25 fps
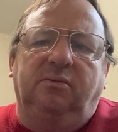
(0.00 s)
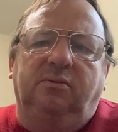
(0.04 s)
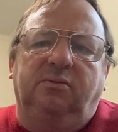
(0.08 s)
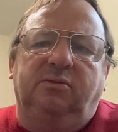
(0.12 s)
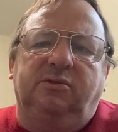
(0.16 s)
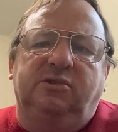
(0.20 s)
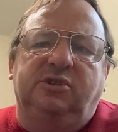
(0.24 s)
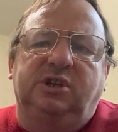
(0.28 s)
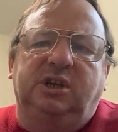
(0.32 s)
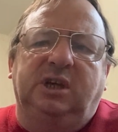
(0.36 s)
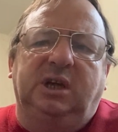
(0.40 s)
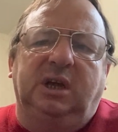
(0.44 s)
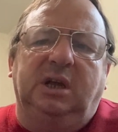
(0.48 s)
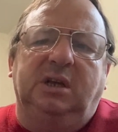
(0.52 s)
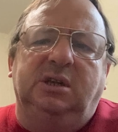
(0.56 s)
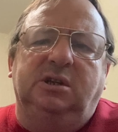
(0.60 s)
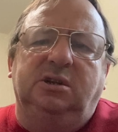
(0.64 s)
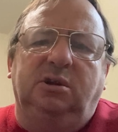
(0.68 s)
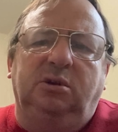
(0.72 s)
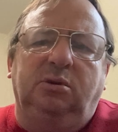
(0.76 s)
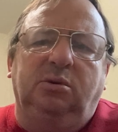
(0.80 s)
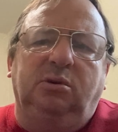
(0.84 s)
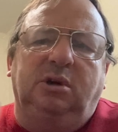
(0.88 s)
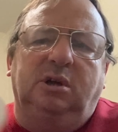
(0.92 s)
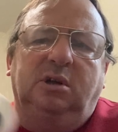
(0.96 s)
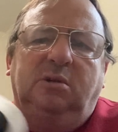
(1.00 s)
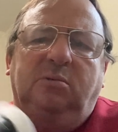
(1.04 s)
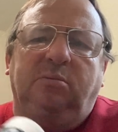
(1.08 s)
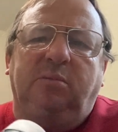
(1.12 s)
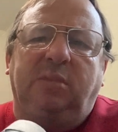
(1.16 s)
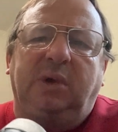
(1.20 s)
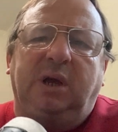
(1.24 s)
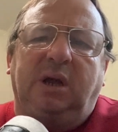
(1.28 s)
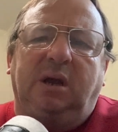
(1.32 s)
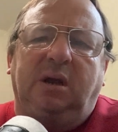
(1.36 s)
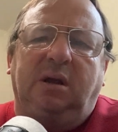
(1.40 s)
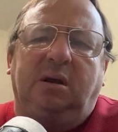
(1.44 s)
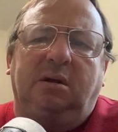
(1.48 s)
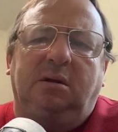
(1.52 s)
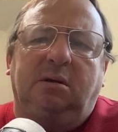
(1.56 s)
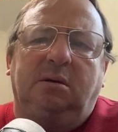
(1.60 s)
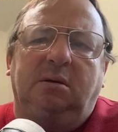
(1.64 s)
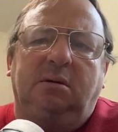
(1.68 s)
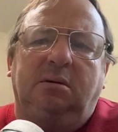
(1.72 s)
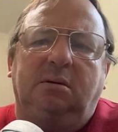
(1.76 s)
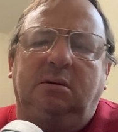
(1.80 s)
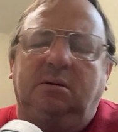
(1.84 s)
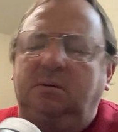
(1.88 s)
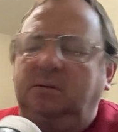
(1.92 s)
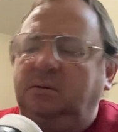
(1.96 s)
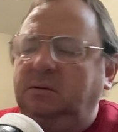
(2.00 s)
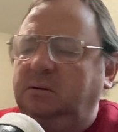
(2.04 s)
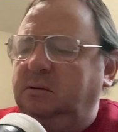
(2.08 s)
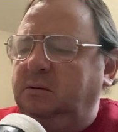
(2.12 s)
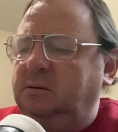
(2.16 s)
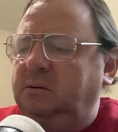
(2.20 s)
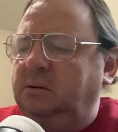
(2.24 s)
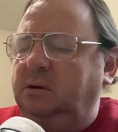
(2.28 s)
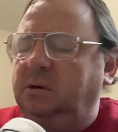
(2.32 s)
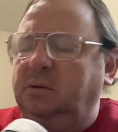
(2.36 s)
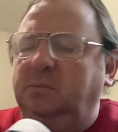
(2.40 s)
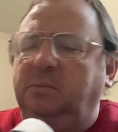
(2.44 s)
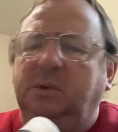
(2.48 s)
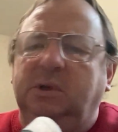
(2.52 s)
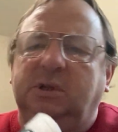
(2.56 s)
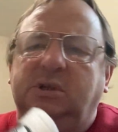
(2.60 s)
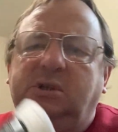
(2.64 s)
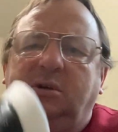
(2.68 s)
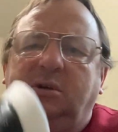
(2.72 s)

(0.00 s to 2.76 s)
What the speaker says: skates you can bake. It means